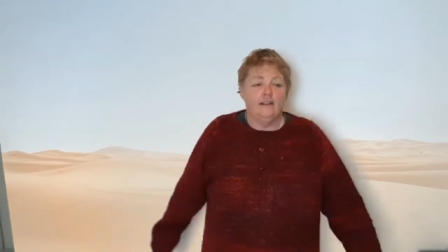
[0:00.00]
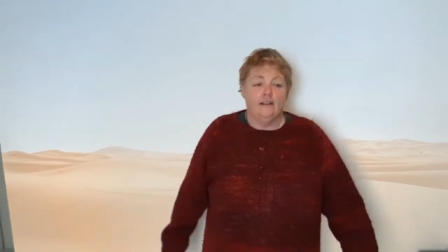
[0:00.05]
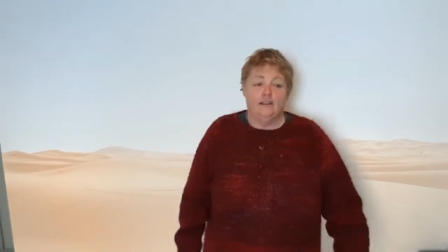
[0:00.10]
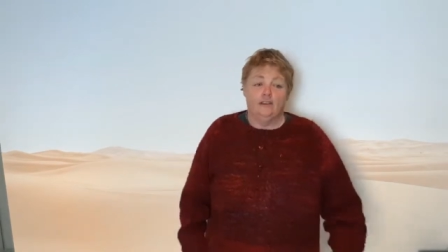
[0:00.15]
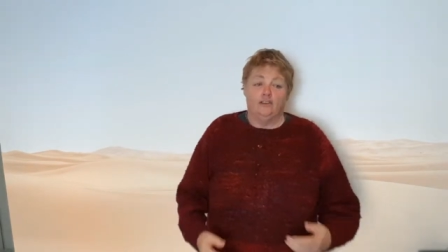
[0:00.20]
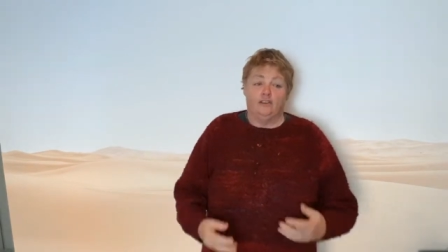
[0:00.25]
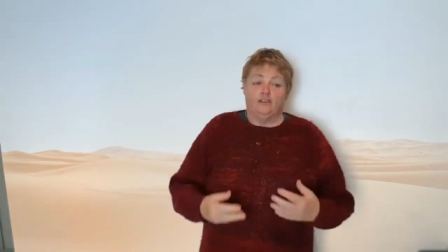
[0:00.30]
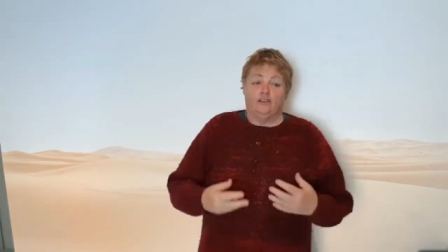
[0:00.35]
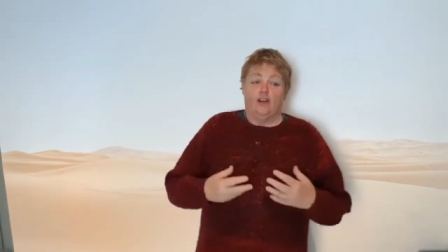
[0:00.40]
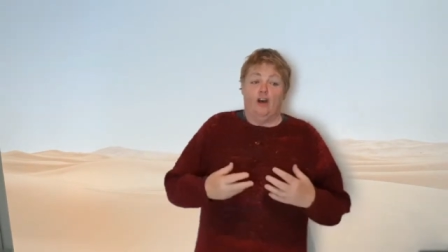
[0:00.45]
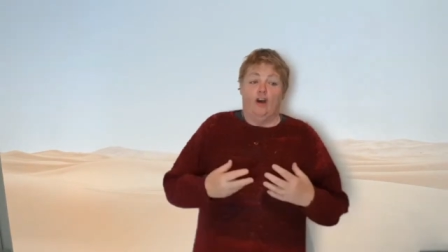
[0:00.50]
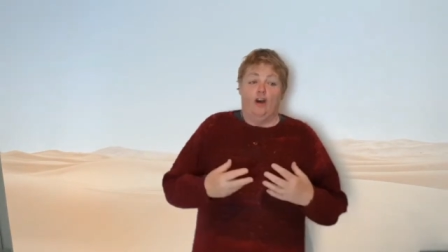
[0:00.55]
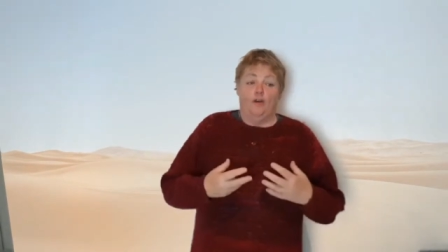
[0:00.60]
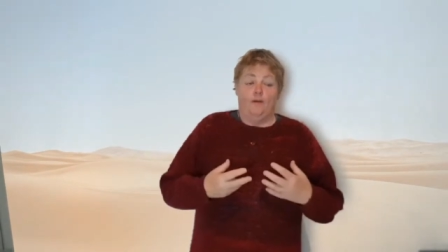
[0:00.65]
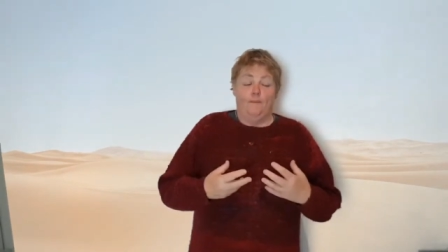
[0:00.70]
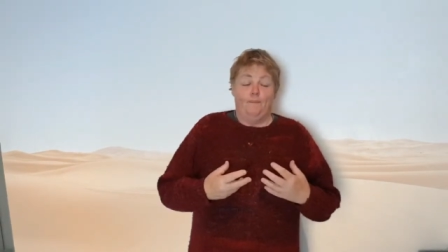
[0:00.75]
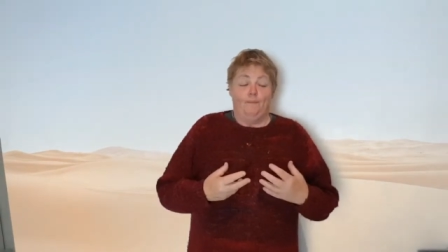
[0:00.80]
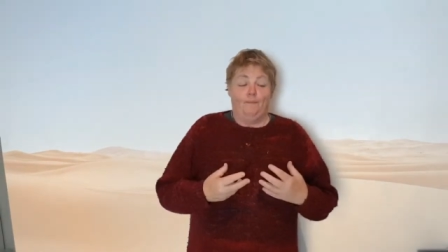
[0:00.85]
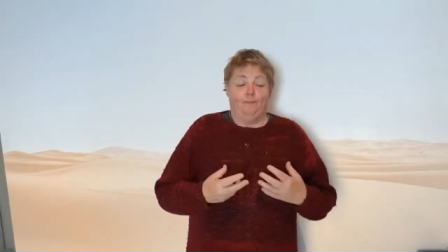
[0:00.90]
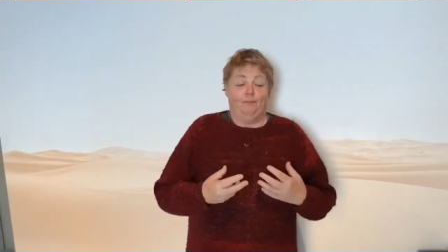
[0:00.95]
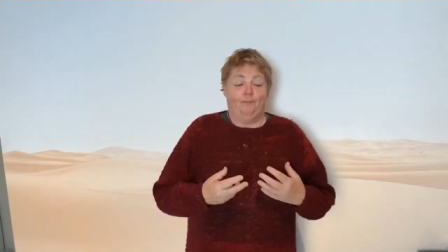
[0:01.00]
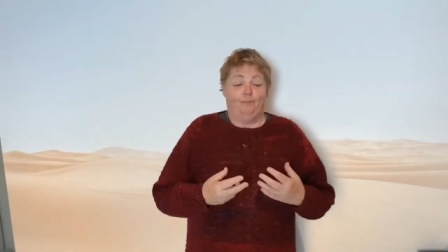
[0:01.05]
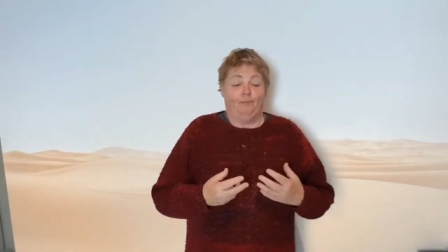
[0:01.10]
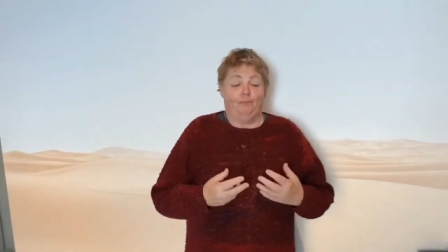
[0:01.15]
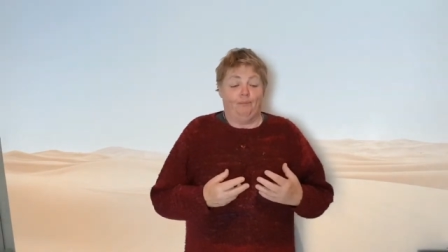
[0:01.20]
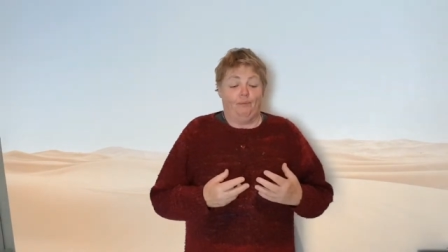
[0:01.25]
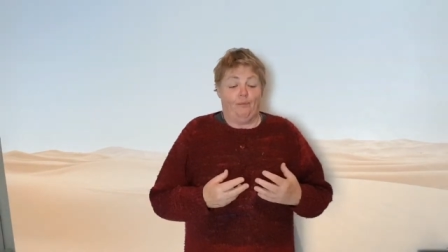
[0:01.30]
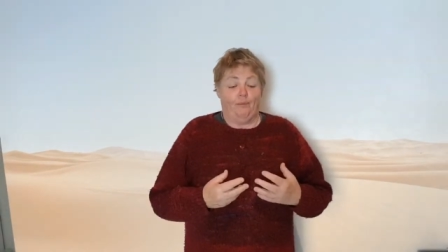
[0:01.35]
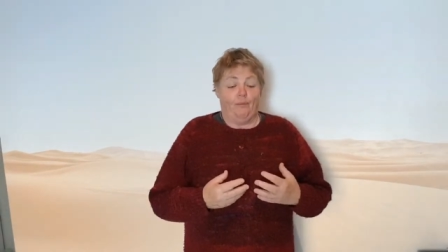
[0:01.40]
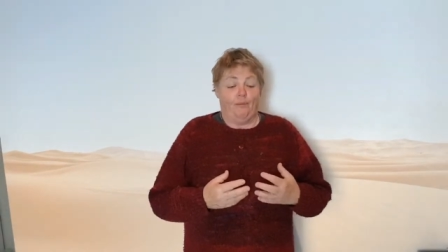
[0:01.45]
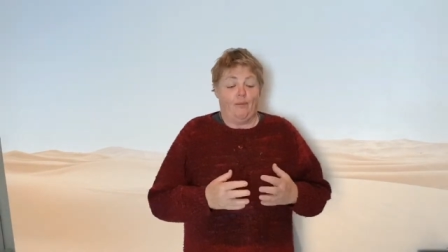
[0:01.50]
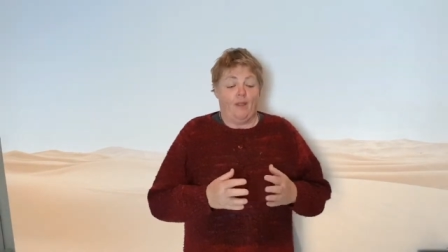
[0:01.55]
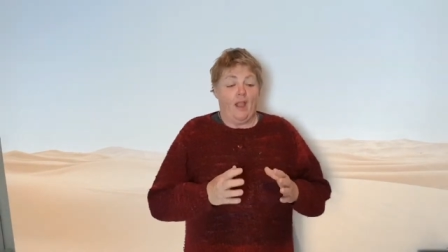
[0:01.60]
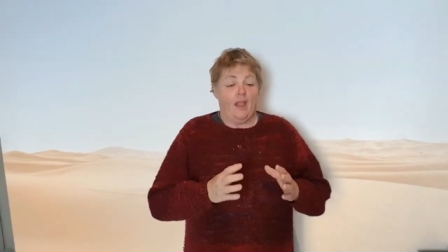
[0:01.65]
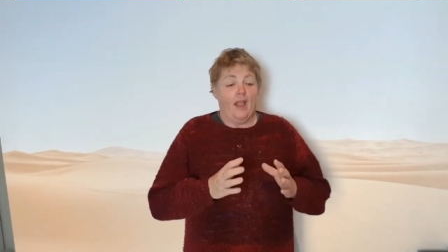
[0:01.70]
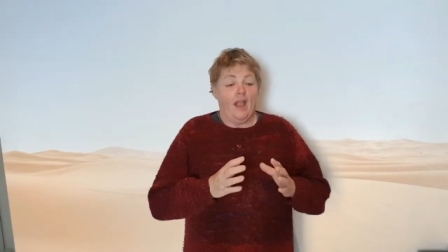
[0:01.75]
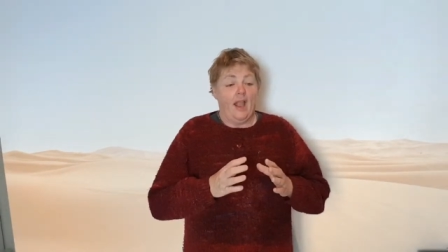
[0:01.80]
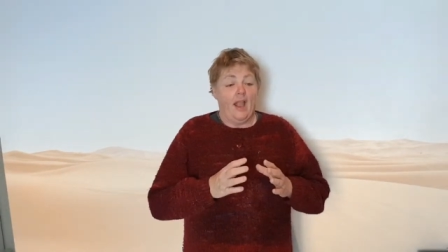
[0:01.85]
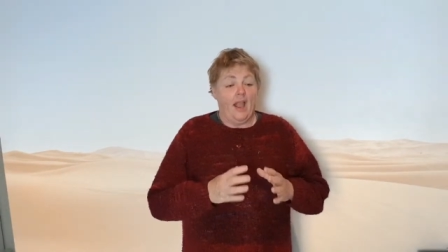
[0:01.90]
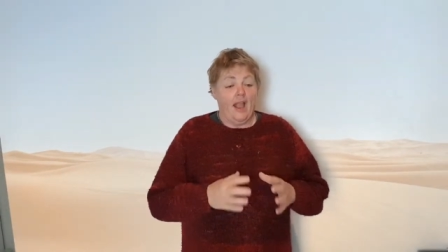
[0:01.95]
So
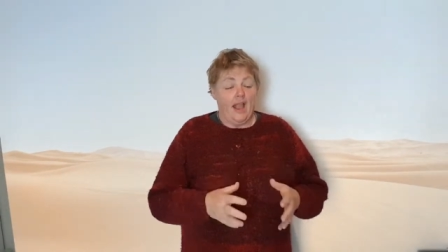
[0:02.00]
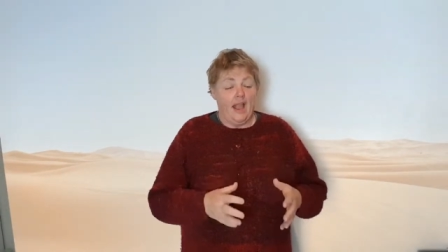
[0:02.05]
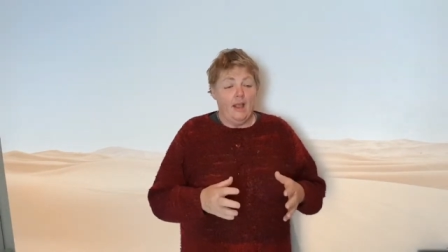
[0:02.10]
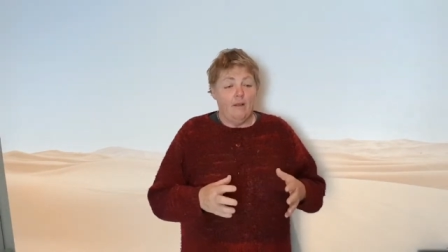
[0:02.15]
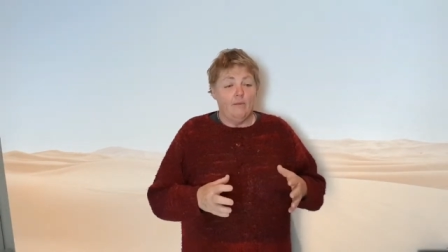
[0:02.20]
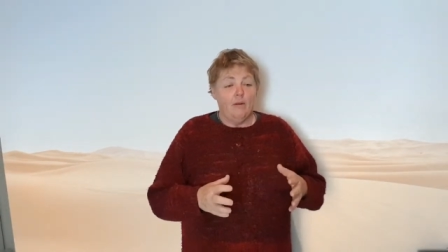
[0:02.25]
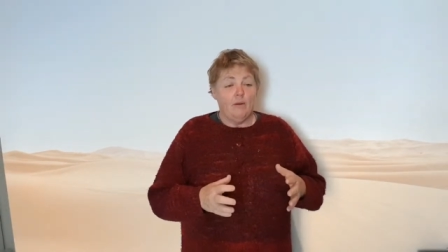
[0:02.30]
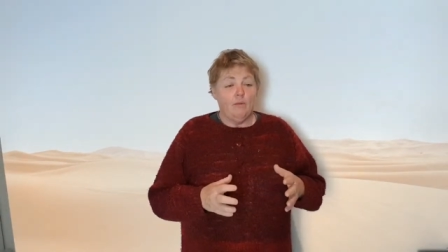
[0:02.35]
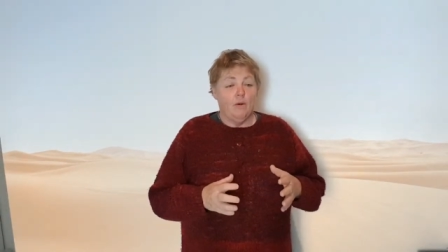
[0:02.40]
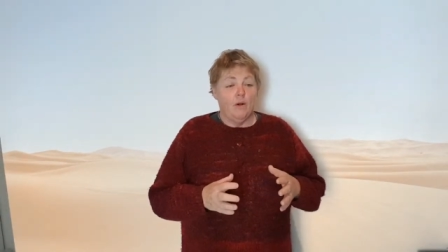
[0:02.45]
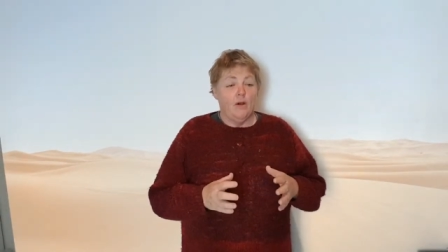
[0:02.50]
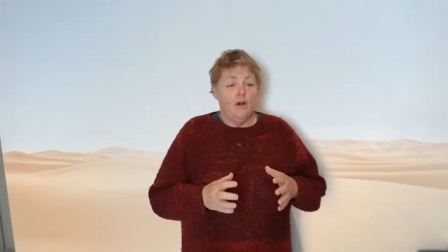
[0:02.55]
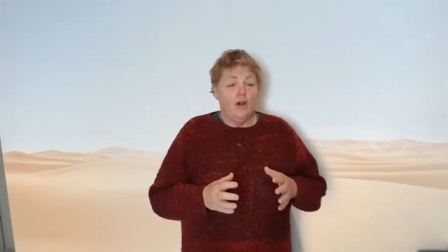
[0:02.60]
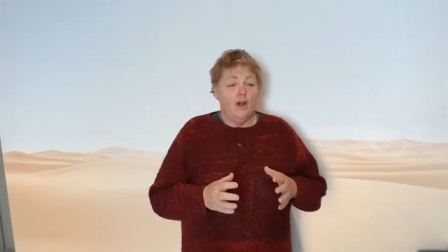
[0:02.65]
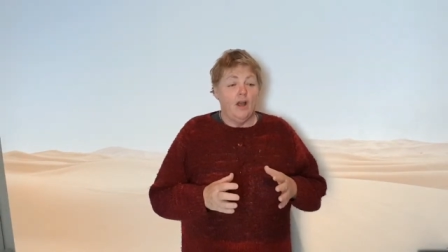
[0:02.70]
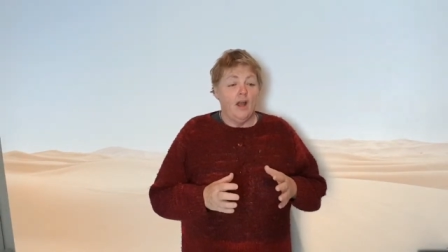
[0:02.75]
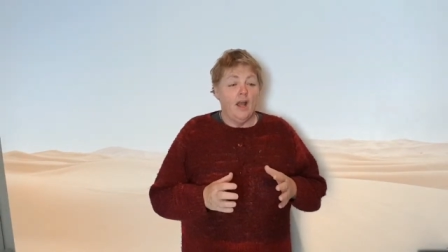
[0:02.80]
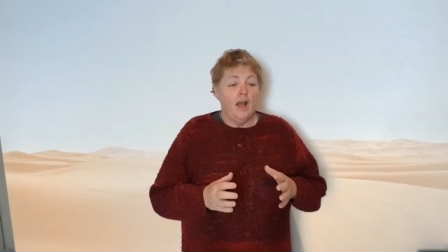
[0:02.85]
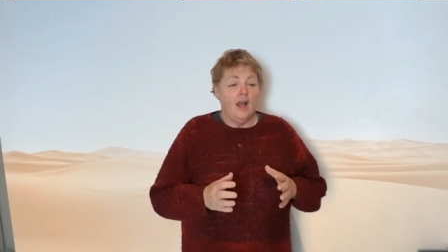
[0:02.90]
here we were.